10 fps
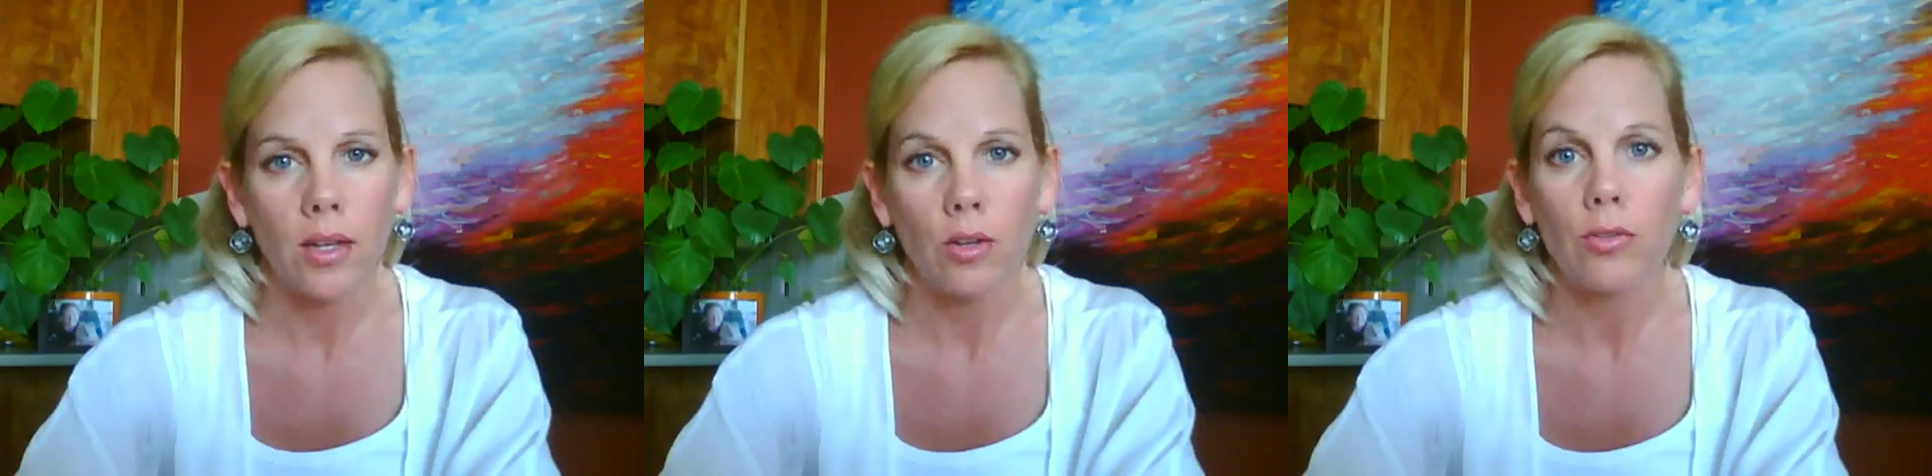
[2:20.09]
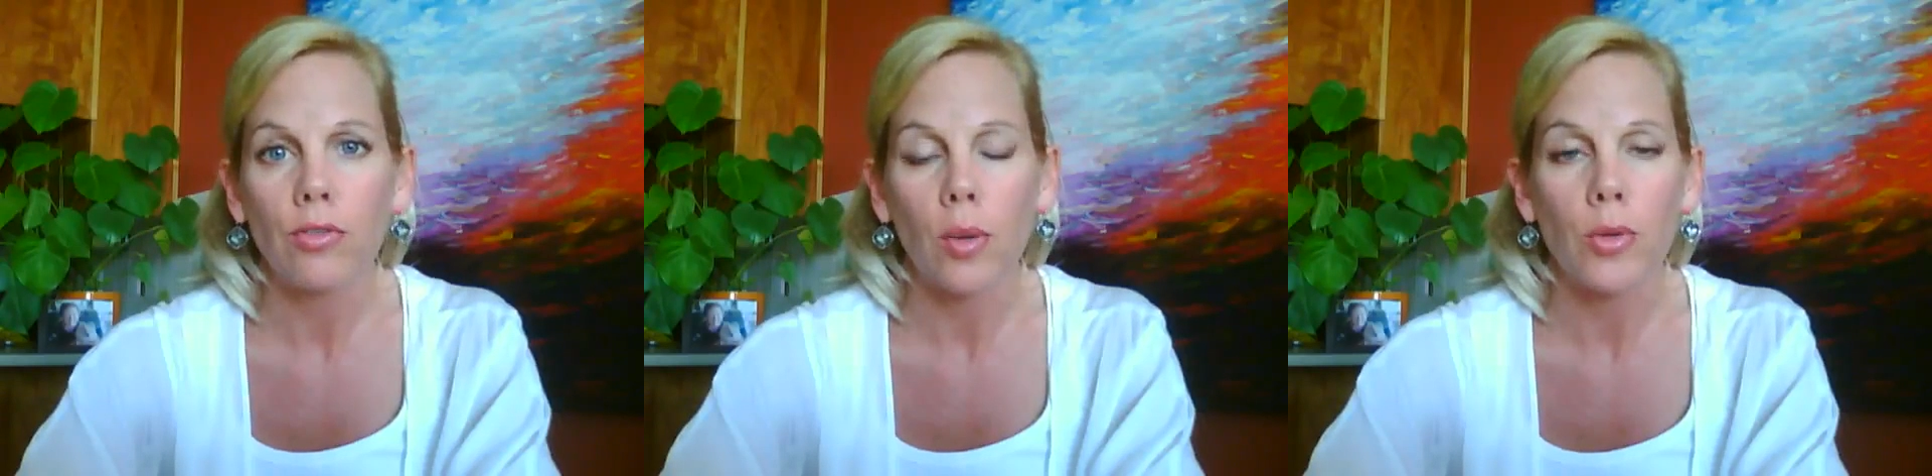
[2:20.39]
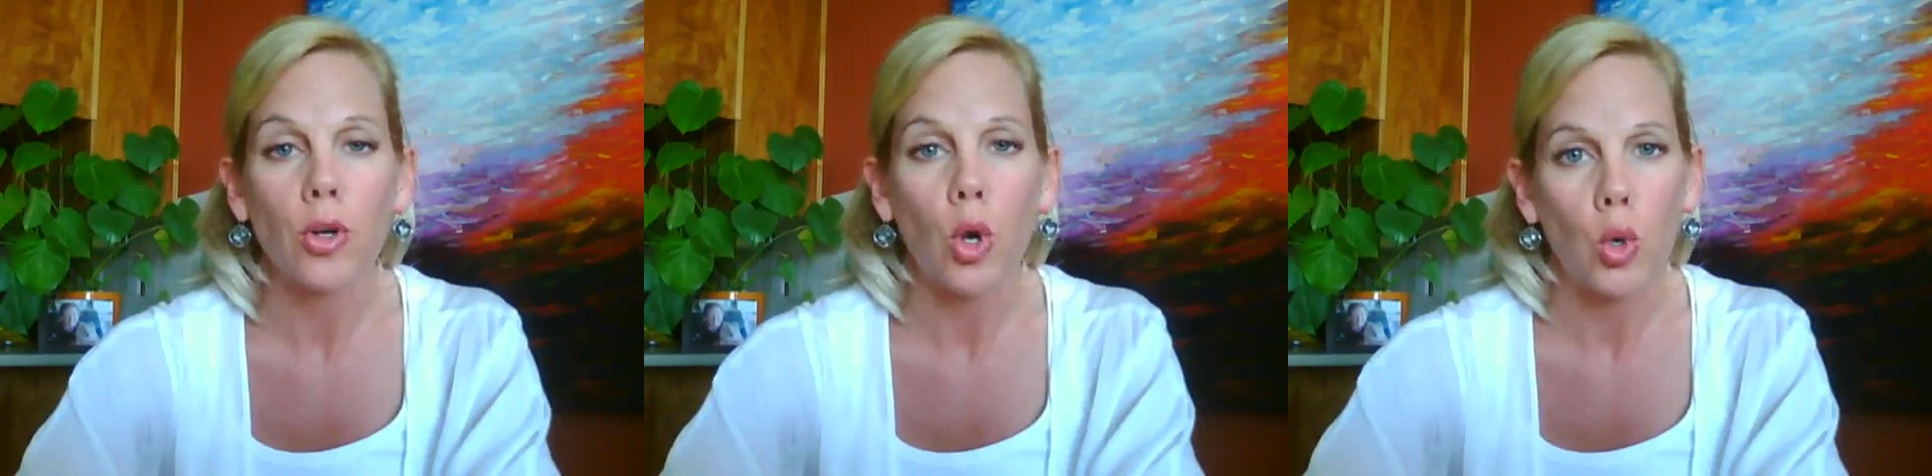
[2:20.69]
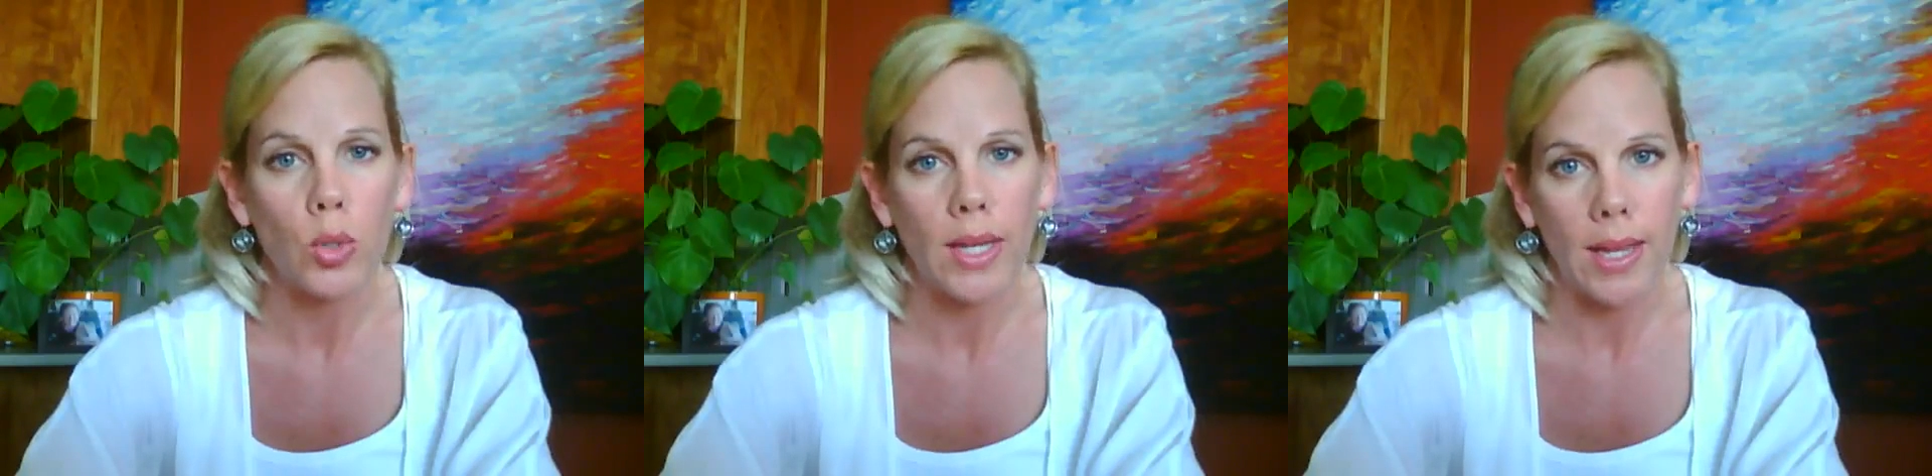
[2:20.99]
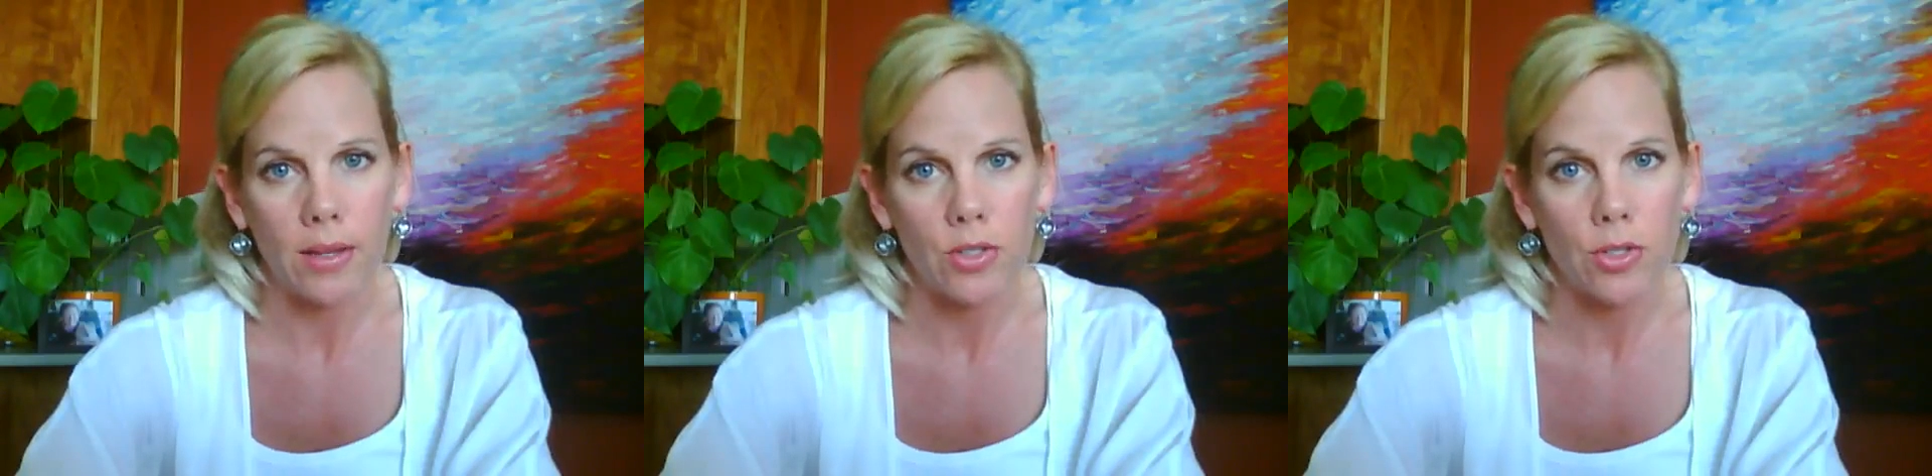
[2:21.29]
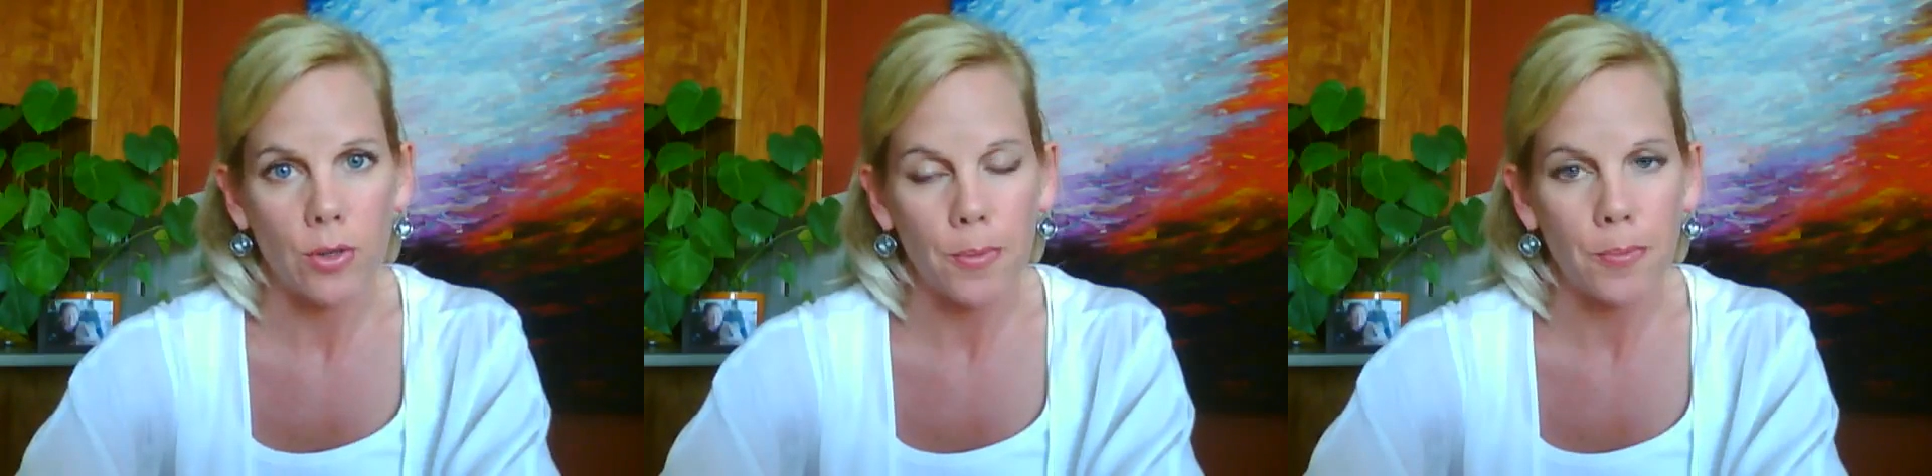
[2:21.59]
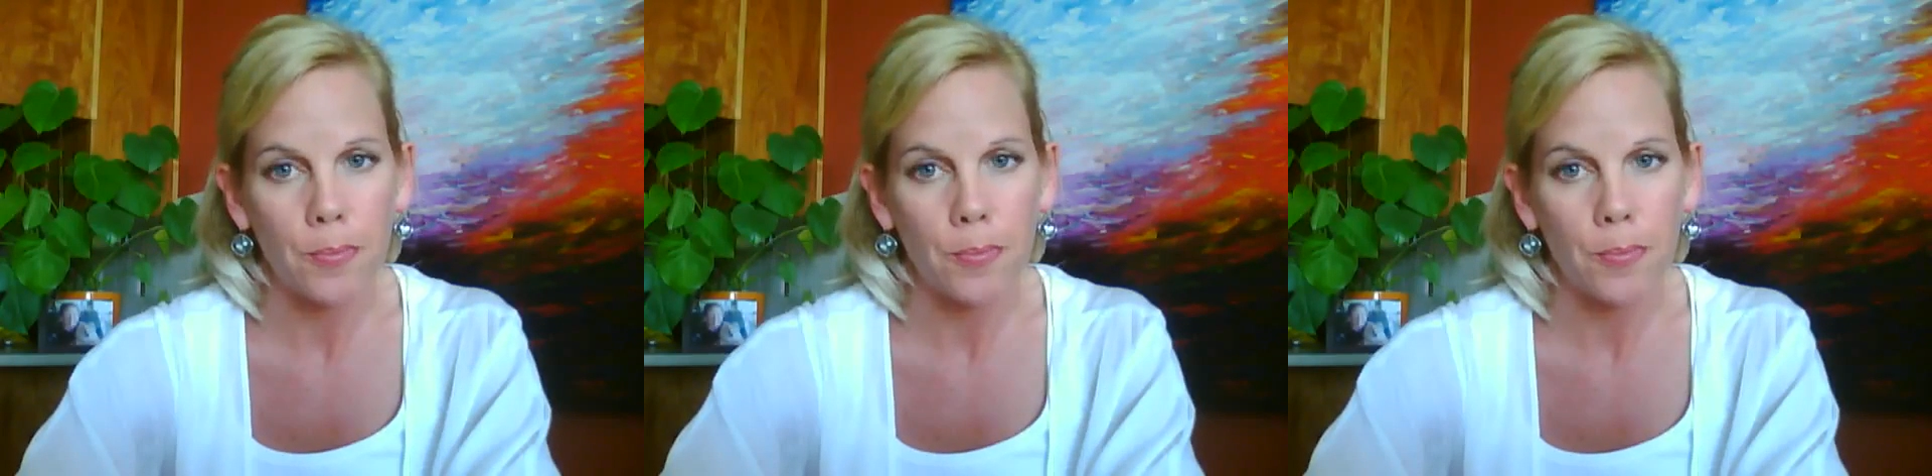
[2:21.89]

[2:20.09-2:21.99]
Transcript: heal from your own cancer.